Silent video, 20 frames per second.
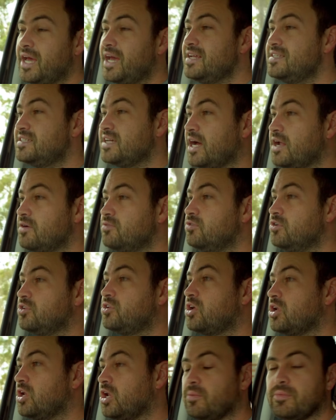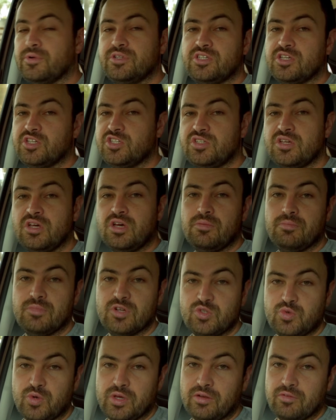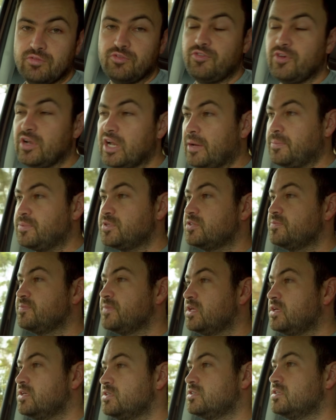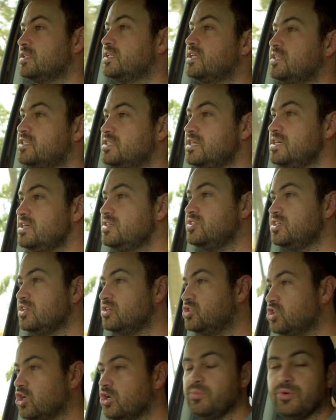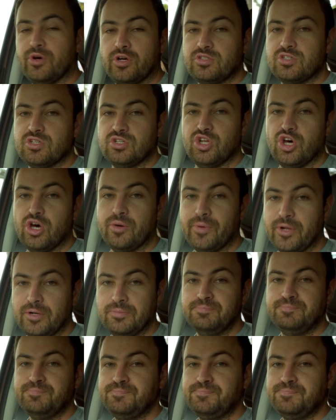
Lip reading: 800 kilometers between fill-ups. So that's easy Joburg to Durban.